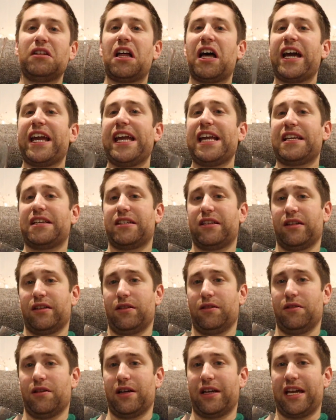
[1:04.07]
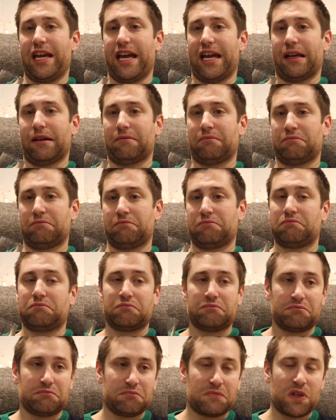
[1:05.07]
light looking.
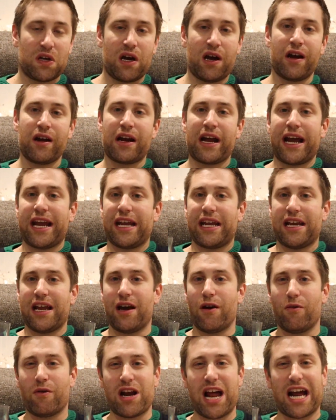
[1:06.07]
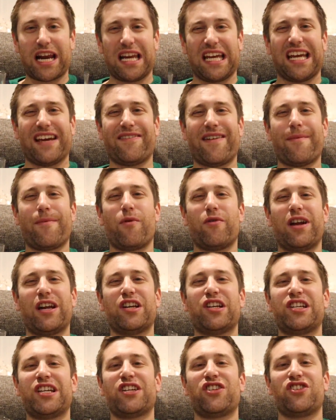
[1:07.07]
Alright, you know, we're not going to give up on
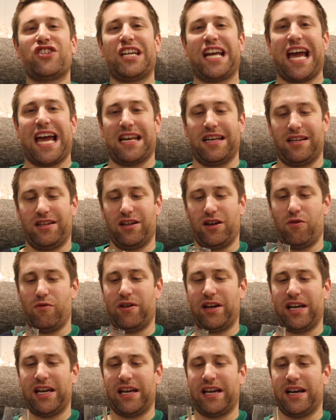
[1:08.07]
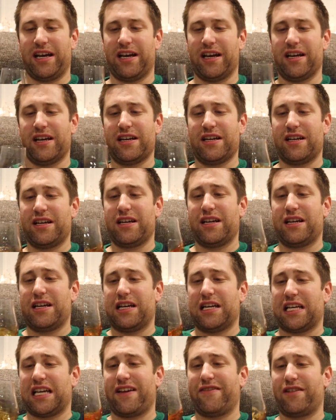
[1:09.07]
it just yet until we uh,
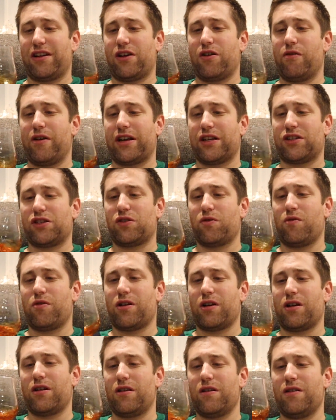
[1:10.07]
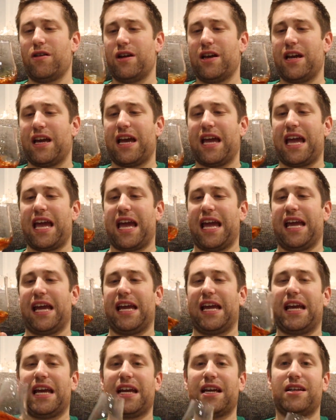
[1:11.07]
give it a quick swirl
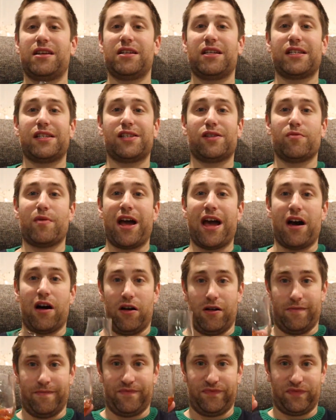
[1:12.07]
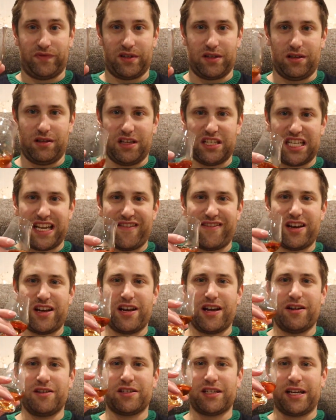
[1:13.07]
and a smell. Let's give it a
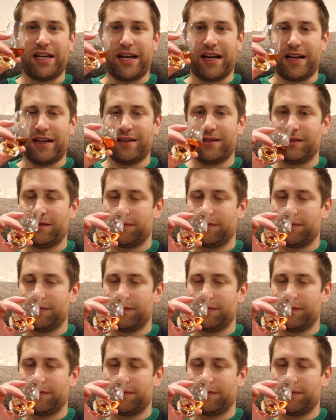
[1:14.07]
nosing here.